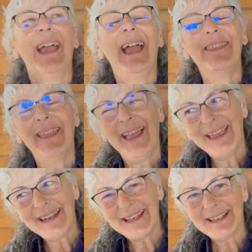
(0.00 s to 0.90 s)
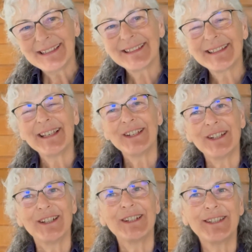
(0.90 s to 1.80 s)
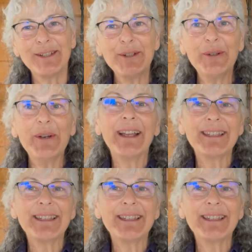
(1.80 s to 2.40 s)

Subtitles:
and that is to